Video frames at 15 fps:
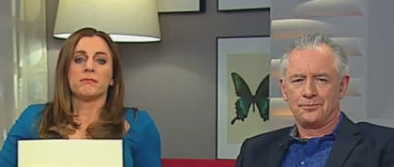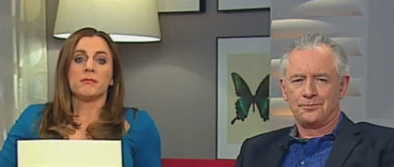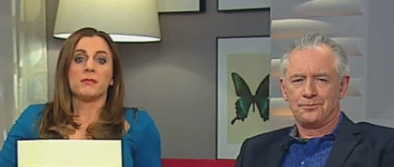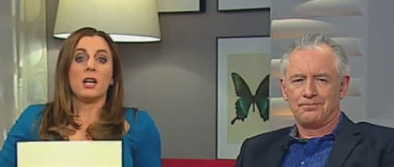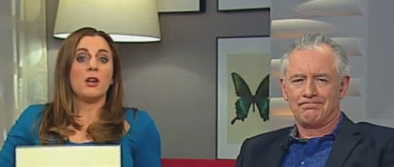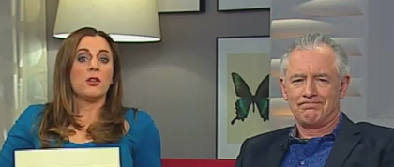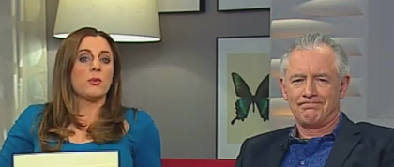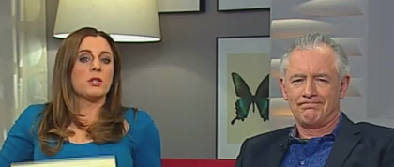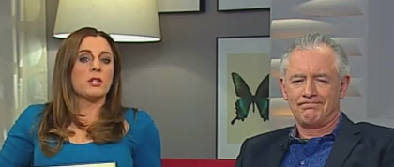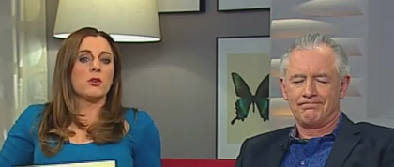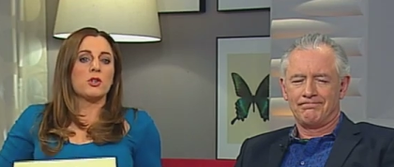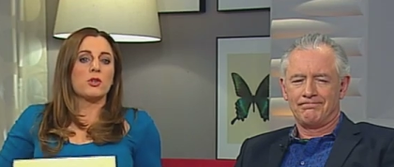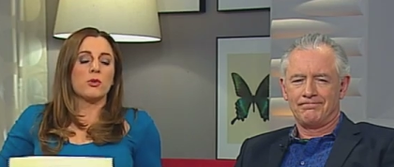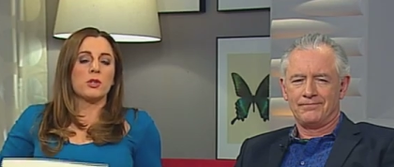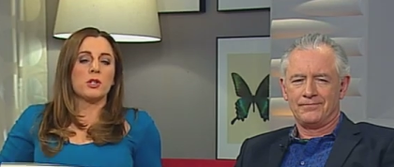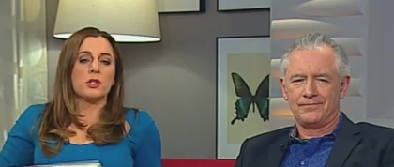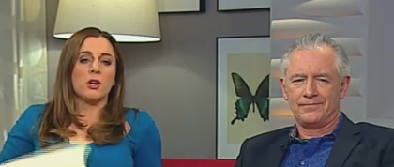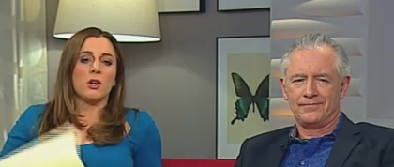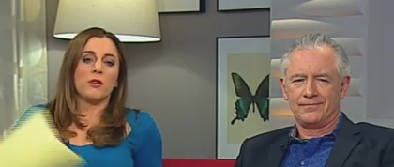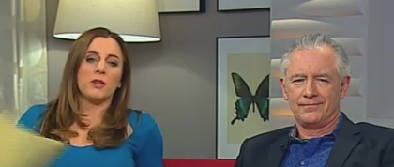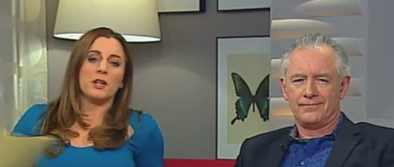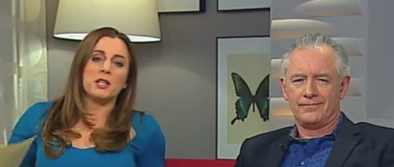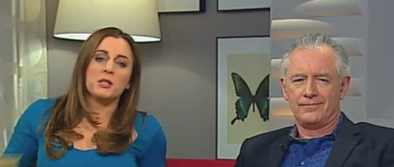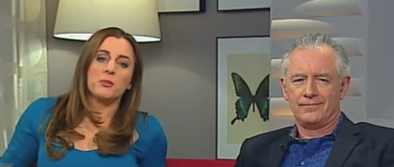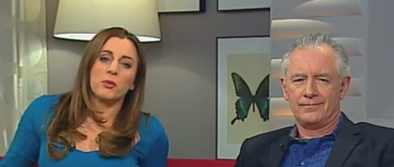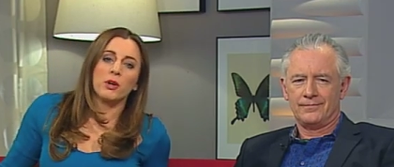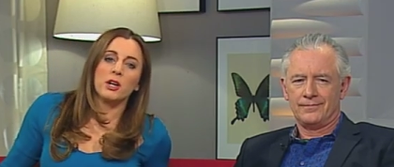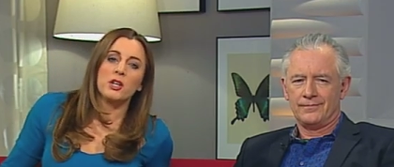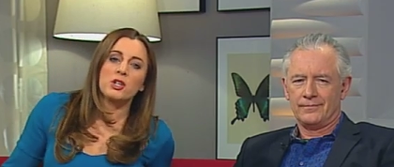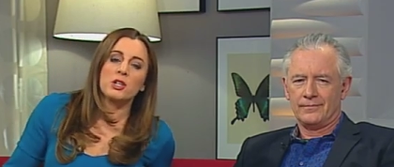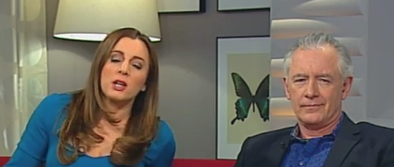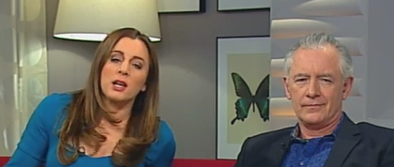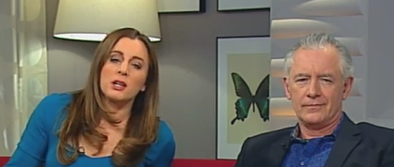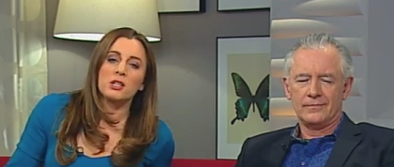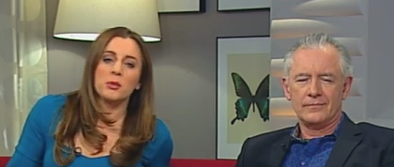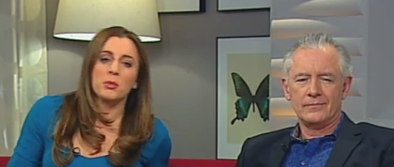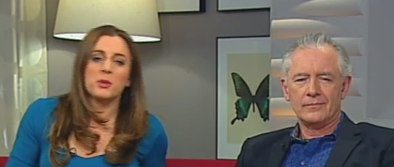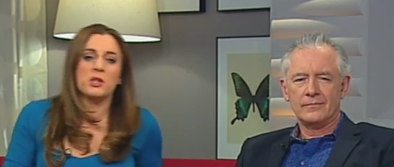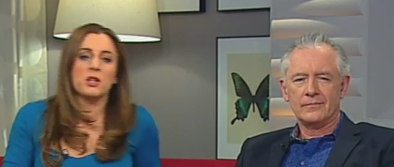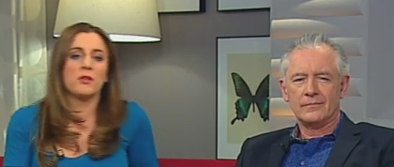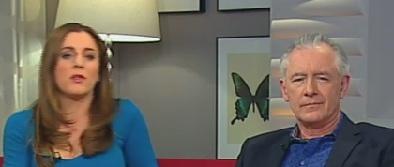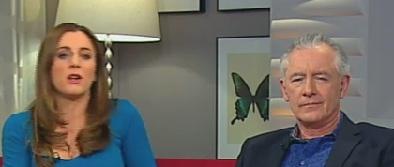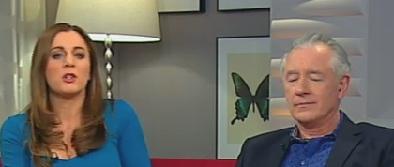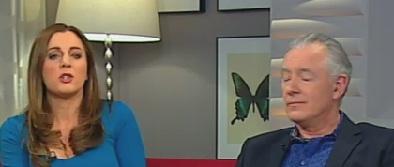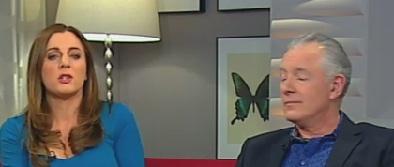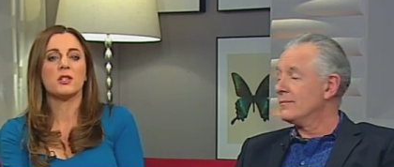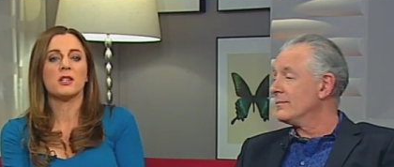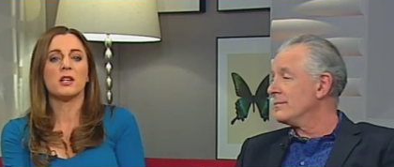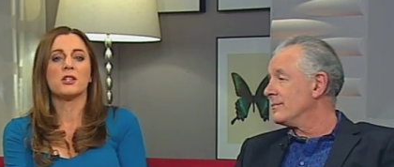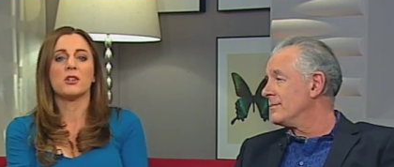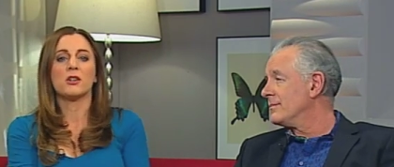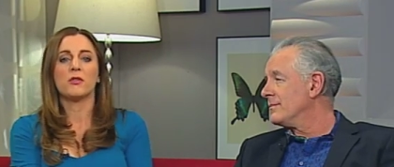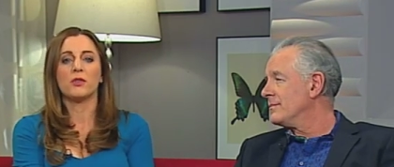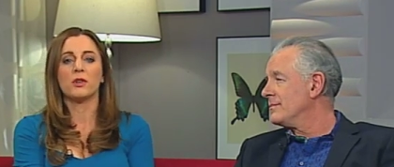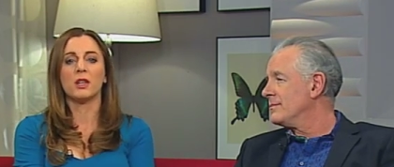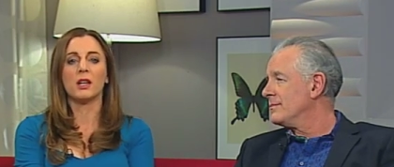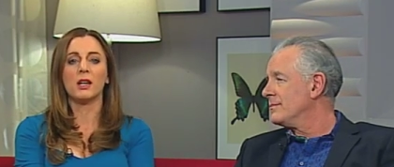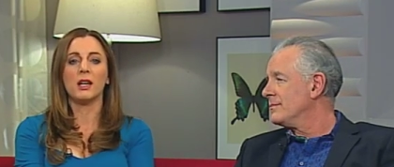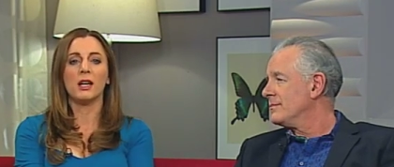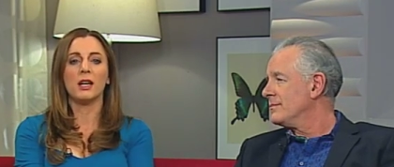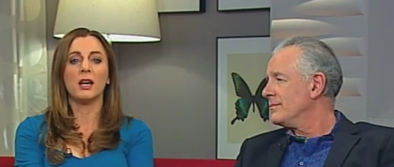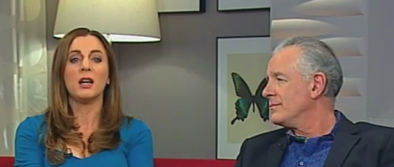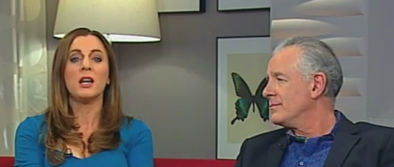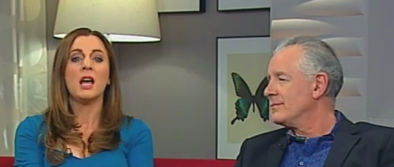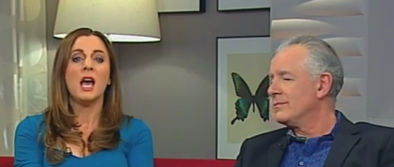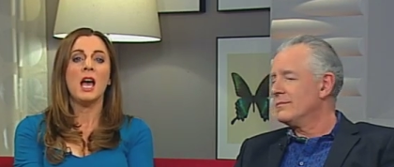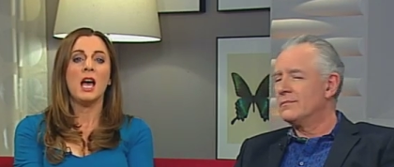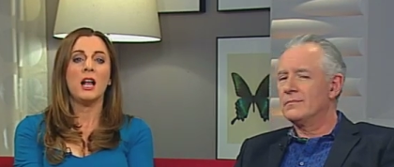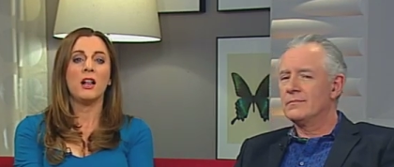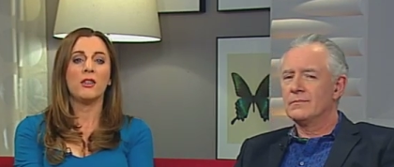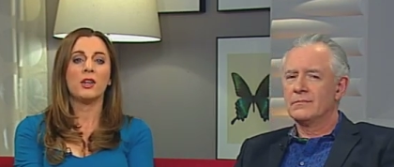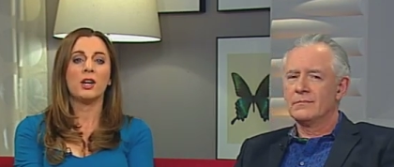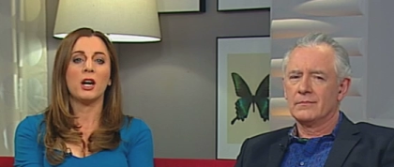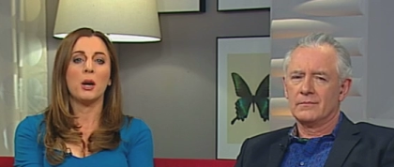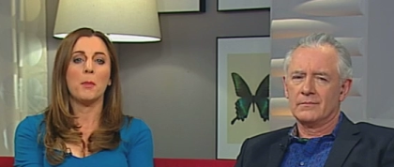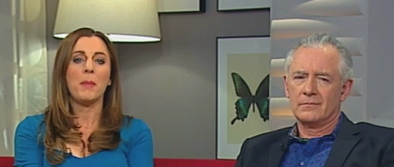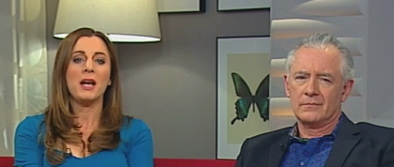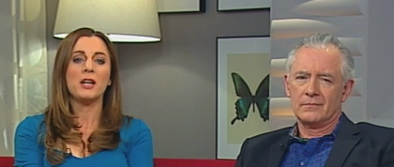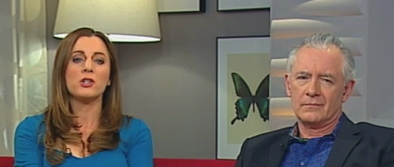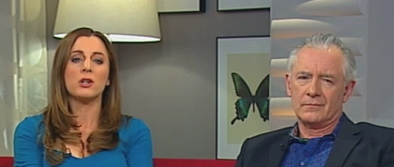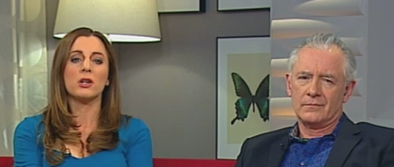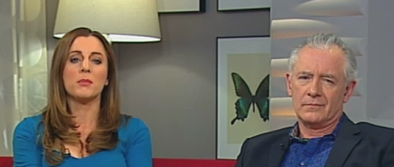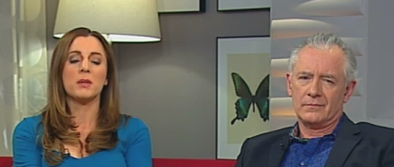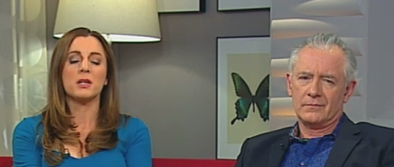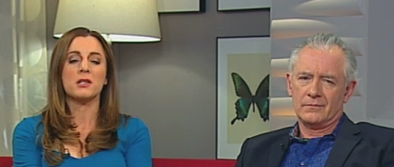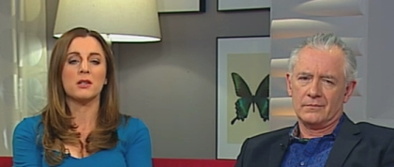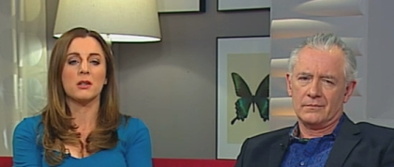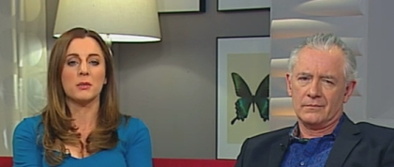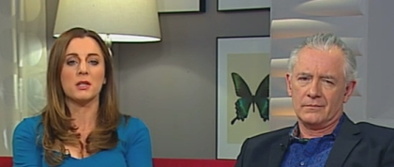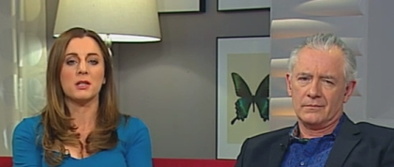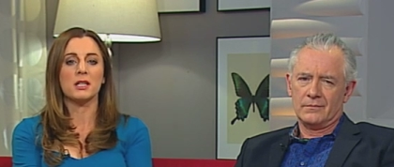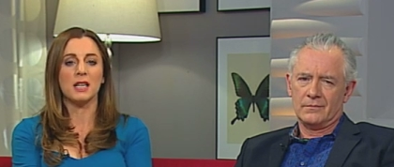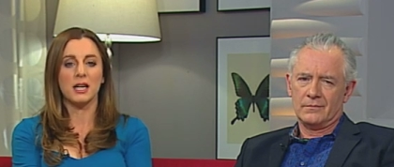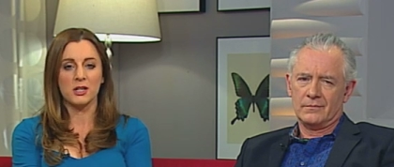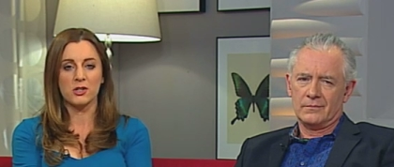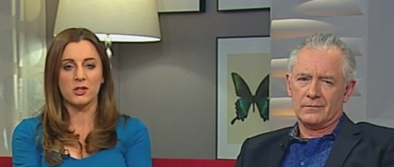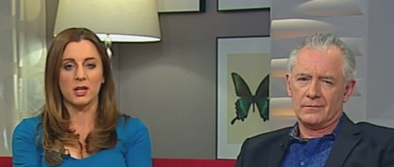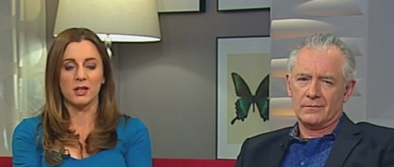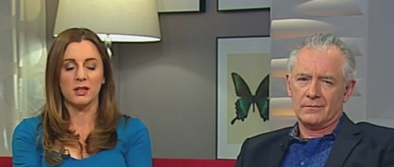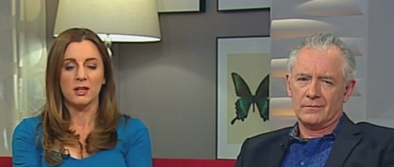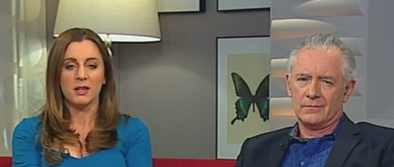Speaker 1: Now, there was no shortage of inspiration at Dublin's Convention Centre for the Laya Healthcare Pendulum Summit yesterday.